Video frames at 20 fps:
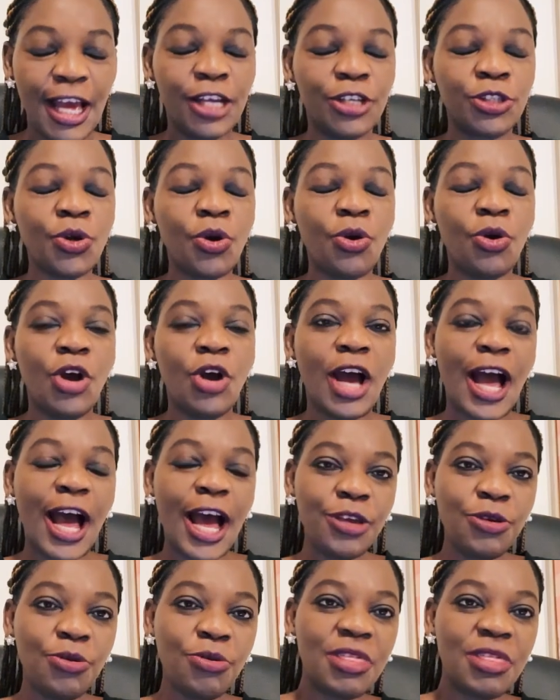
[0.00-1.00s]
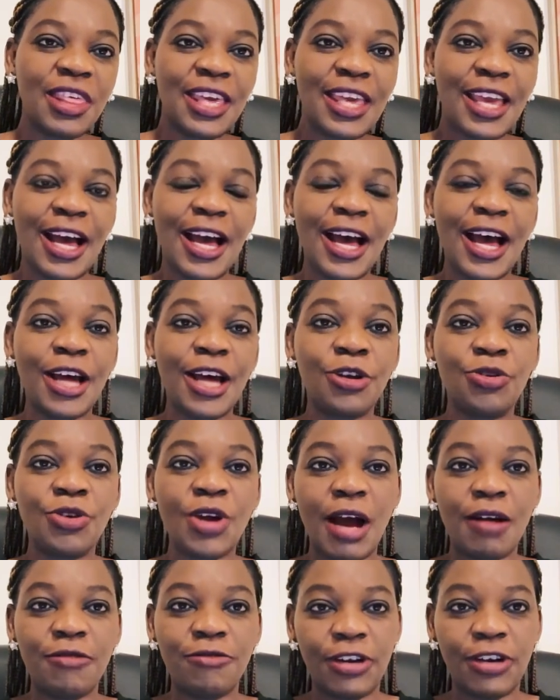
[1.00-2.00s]
So are you there and you
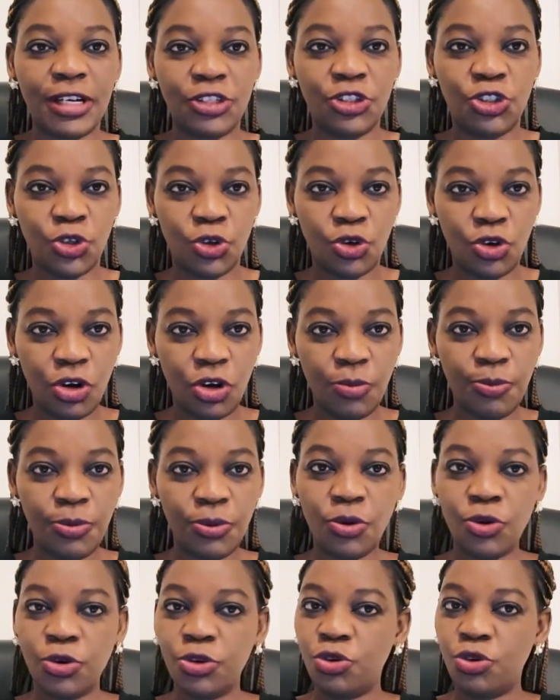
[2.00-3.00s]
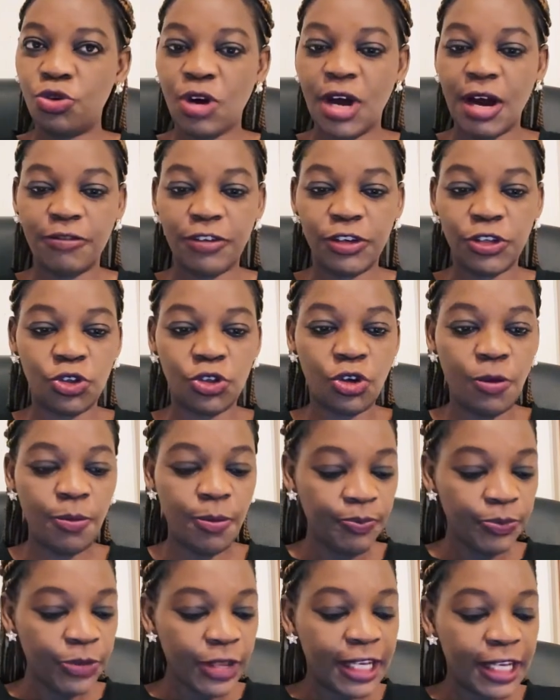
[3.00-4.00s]
have a job, or you don't have a job?
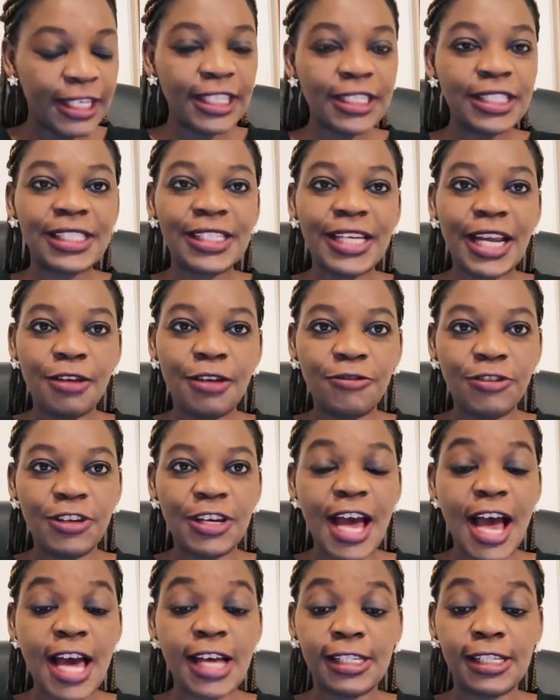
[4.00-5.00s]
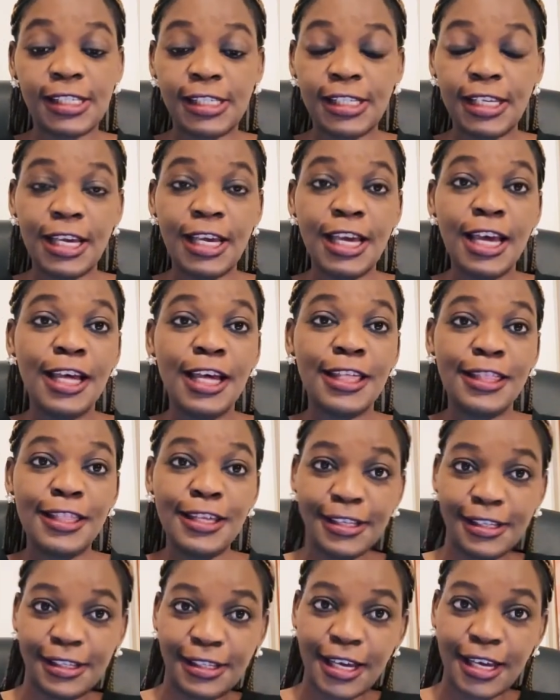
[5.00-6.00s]
Let's dive in and see
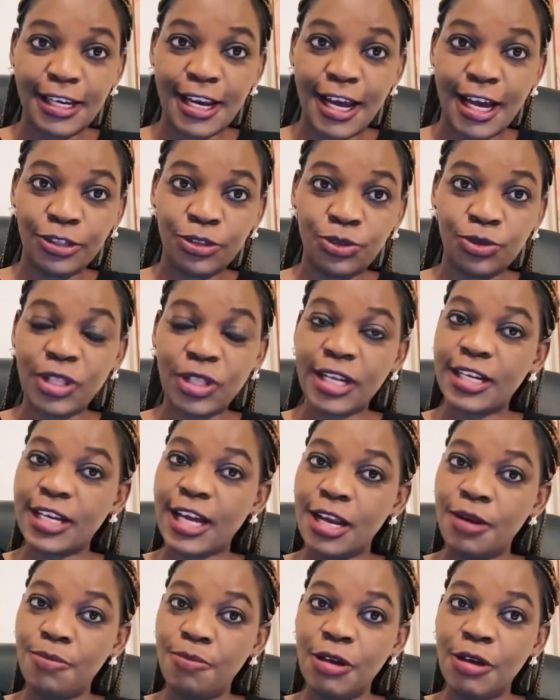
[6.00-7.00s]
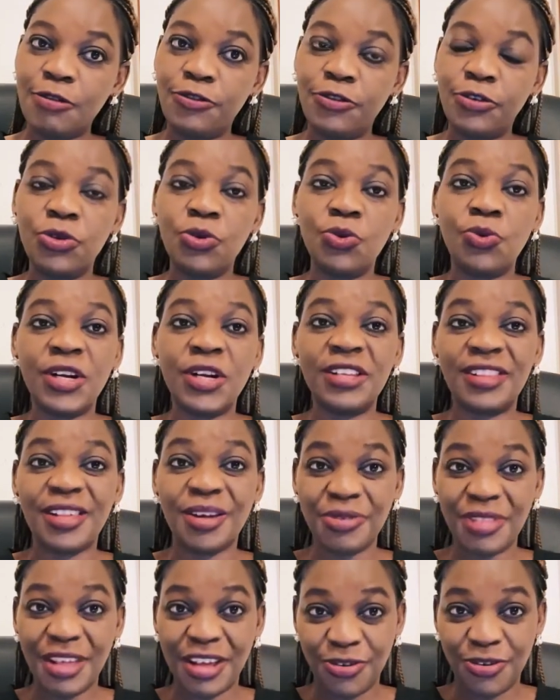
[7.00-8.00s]
this side hustle that can make for you
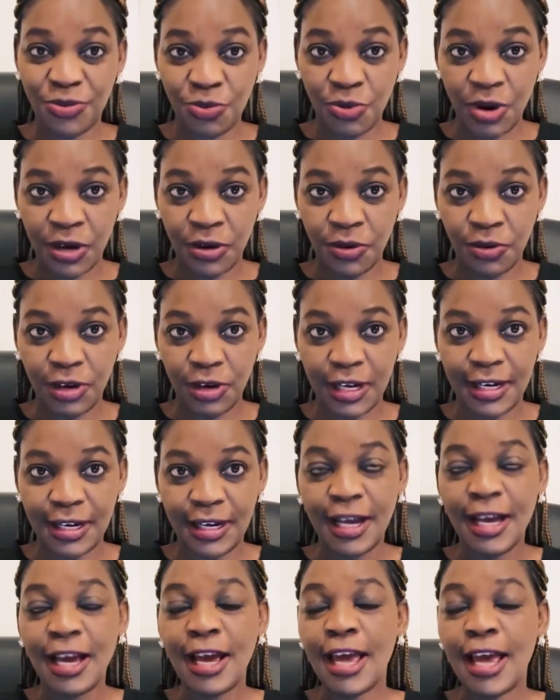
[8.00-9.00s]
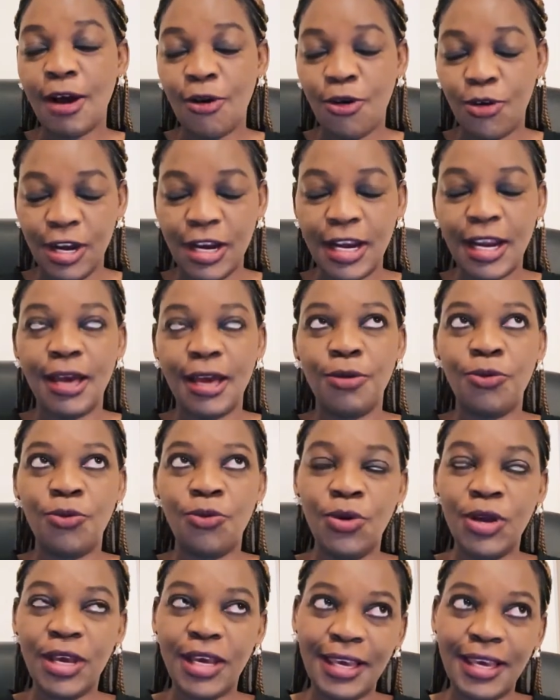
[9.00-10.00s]
1,200
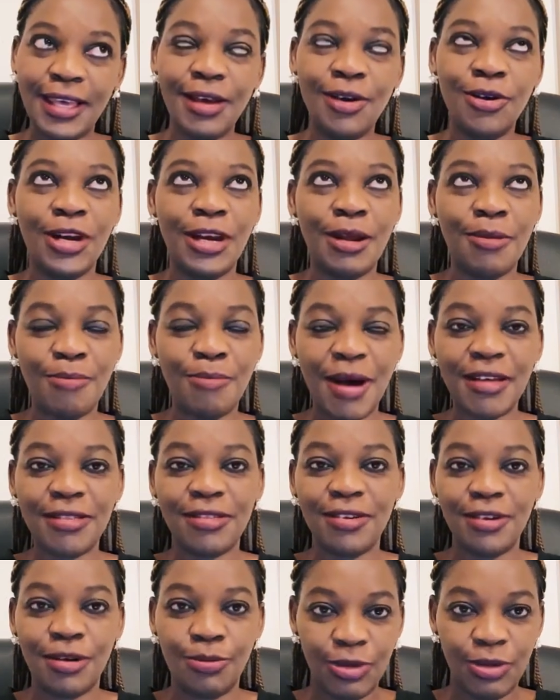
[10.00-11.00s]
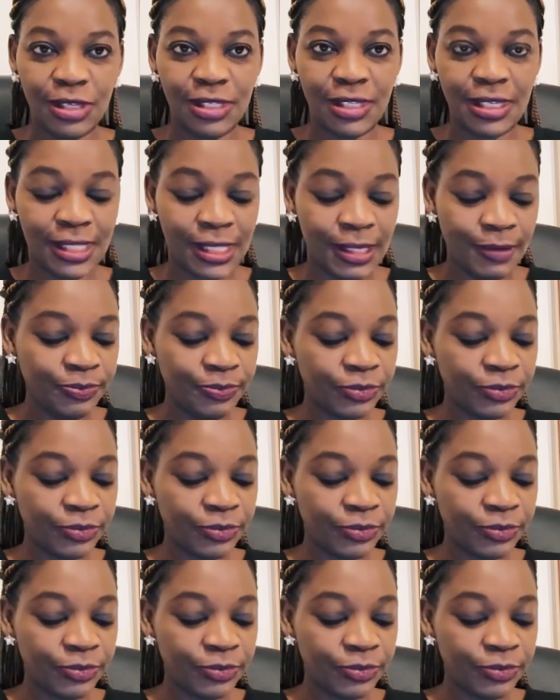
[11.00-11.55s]
on a monthly basis.